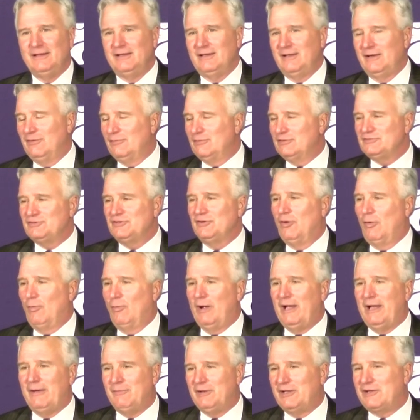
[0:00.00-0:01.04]
You know, there's no
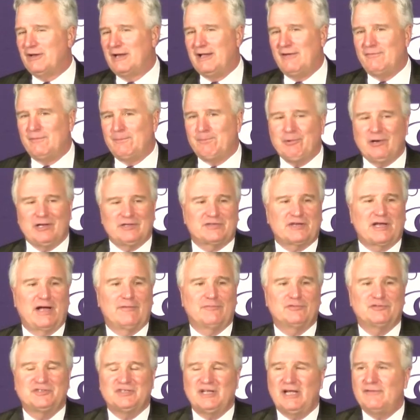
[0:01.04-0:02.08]
way we could have a press
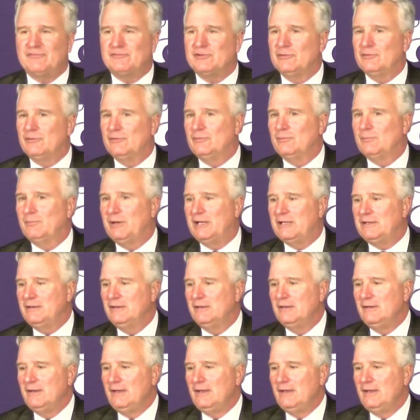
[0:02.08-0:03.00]
conference this afternoon, but